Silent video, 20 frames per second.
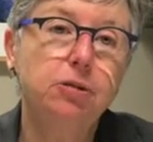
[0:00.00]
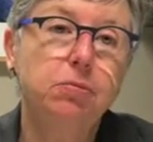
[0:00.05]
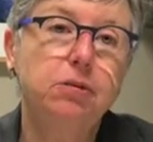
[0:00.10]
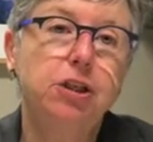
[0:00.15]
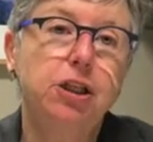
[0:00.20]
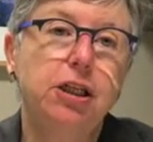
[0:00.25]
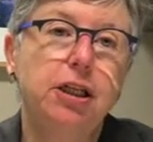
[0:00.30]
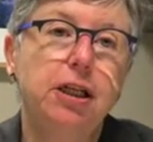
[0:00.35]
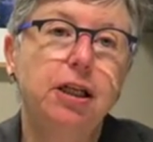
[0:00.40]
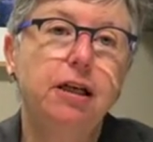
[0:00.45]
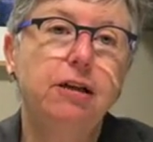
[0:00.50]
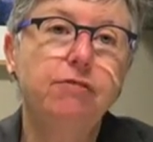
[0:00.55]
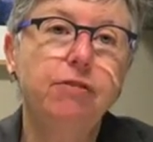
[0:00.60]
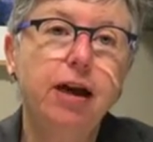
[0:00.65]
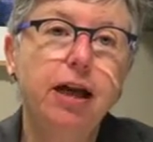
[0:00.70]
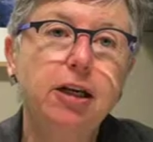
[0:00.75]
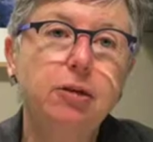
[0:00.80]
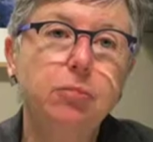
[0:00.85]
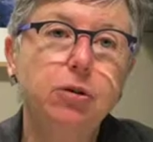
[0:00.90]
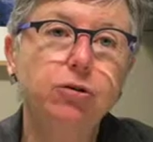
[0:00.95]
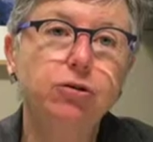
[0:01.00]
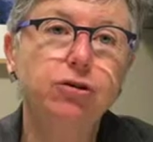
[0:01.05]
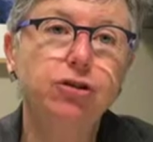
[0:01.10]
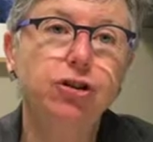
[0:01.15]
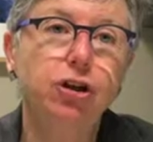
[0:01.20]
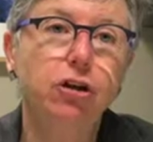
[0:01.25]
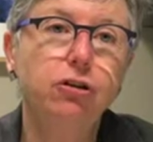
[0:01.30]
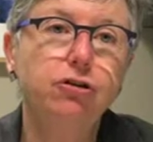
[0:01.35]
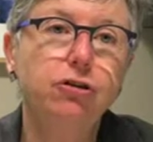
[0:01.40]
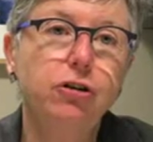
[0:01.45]
particularly at Vanderbilt,
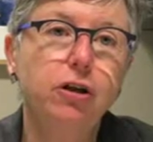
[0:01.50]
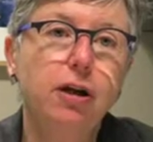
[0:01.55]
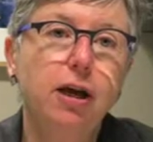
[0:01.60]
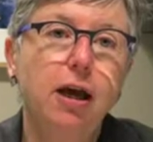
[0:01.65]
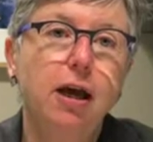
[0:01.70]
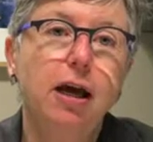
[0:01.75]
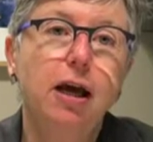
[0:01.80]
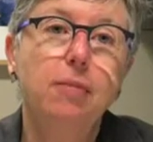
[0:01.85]
shows that